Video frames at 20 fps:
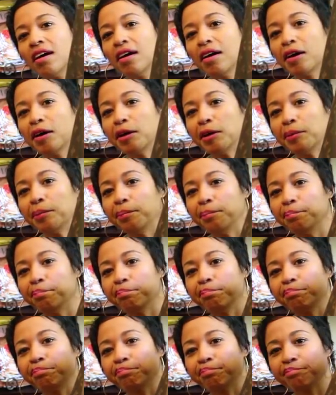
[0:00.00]
um,
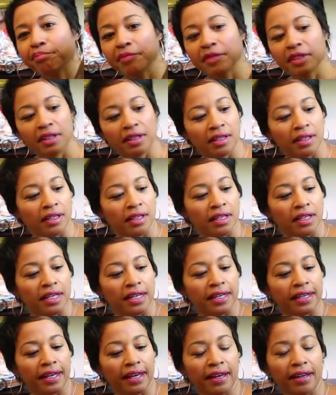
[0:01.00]

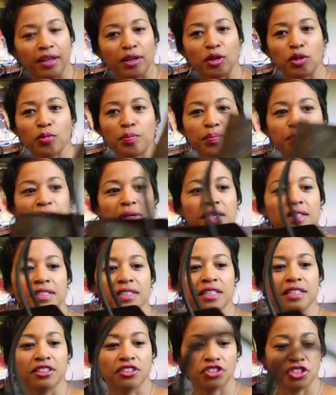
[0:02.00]
yeah, I hope I
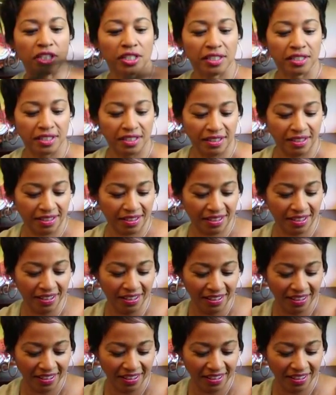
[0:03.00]
did it justice